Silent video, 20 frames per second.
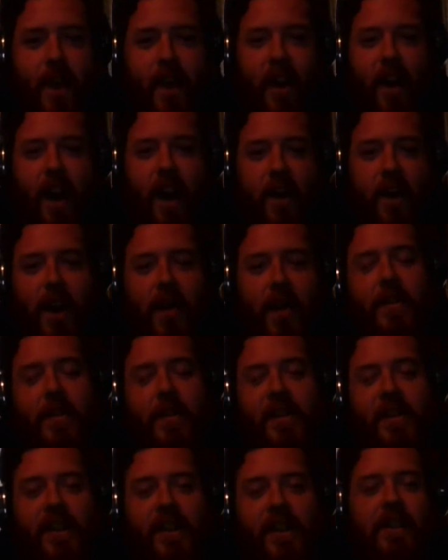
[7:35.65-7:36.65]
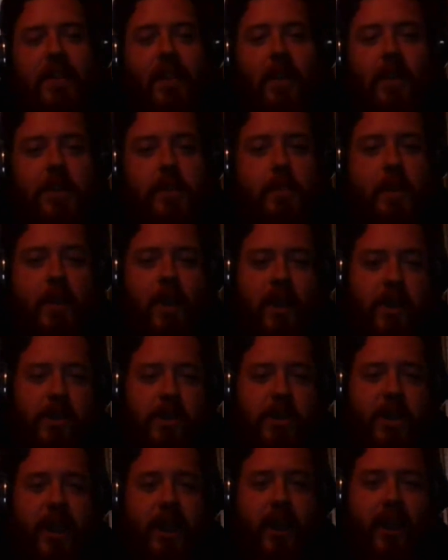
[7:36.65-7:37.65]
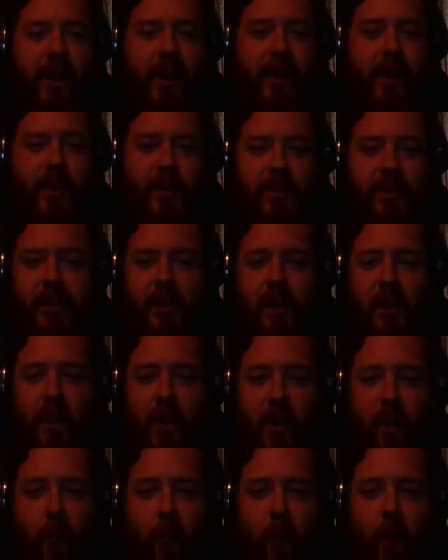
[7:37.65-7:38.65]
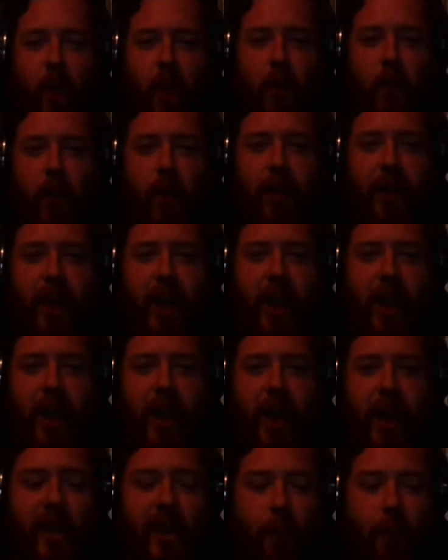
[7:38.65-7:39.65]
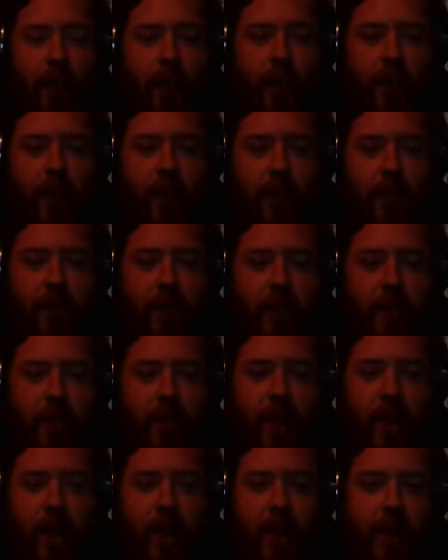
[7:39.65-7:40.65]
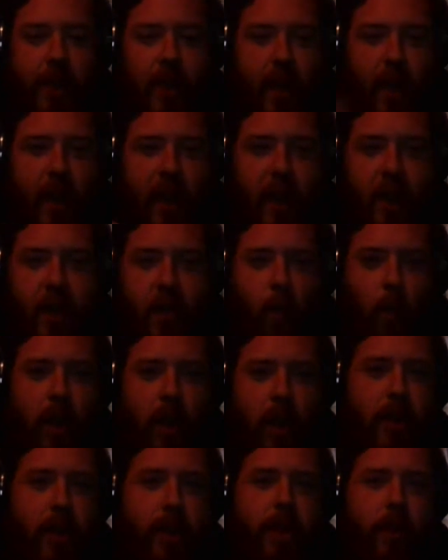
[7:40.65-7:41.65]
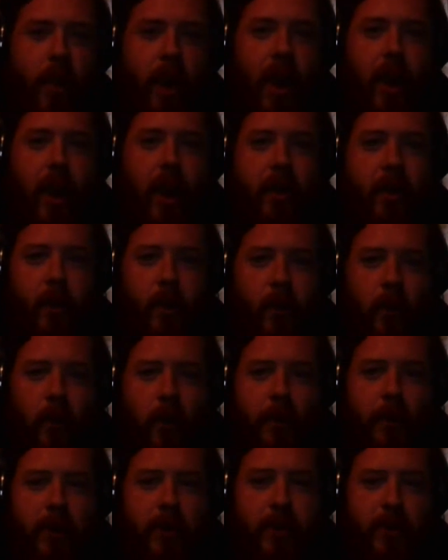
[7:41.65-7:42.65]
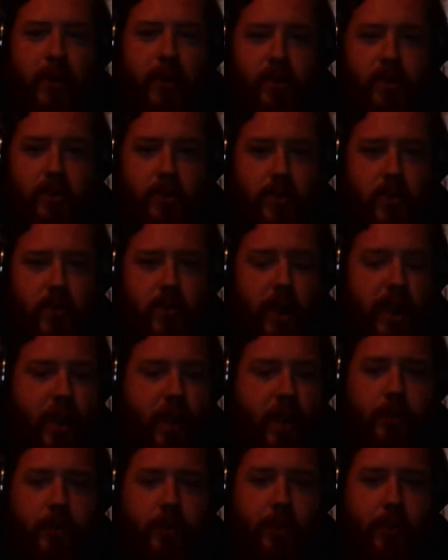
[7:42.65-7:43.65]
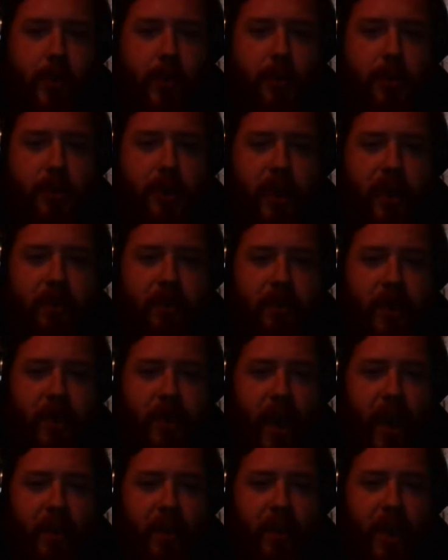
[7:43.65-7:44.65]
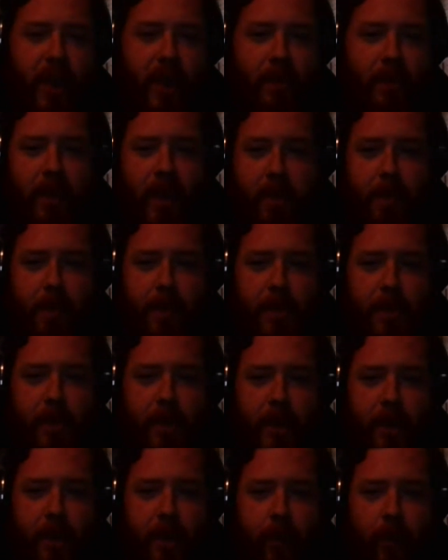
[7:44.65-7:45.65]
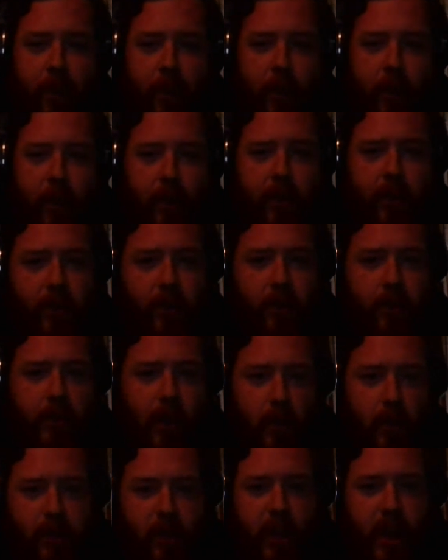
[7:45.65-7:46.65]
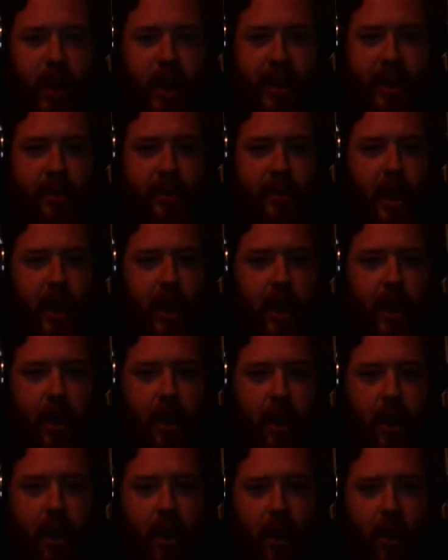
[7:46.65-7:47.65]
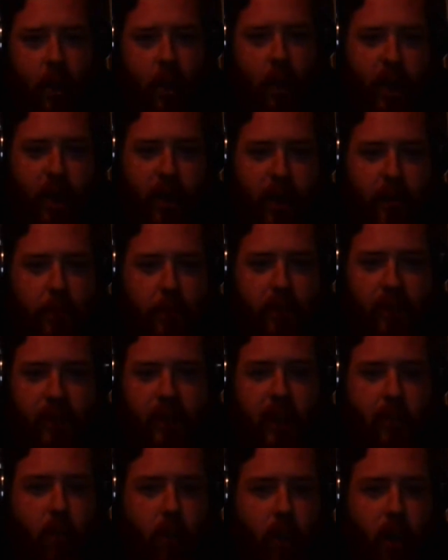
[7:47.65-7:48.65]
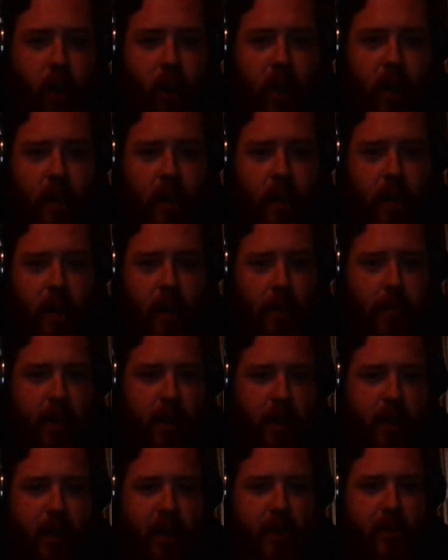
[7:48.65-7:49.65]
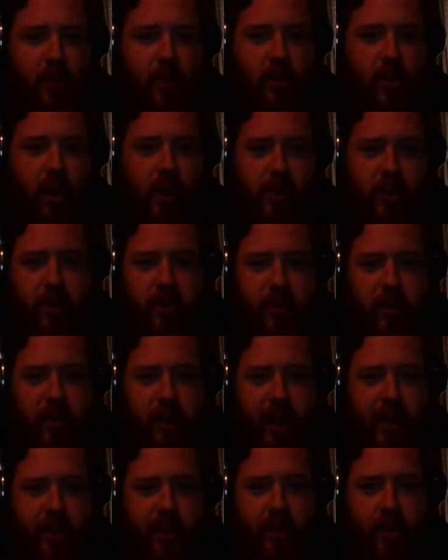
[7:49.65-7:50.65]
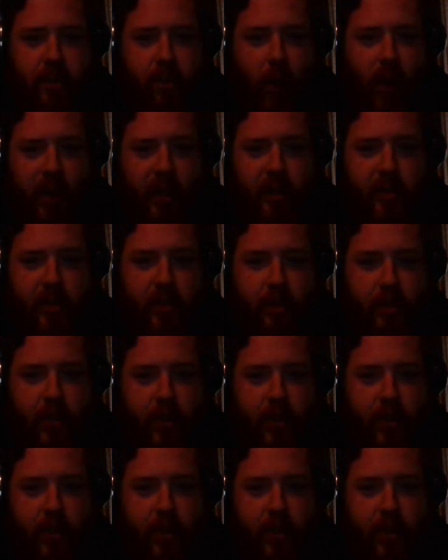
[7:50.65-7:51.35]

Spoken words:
Well, I mean, that's kind of always been our shtick, is we're the guy that will, in one thread, will be just straight up shit posting. And then 5 minutes later, we're going to post an essay on why you're completely wrong about the market structures in the 1940s.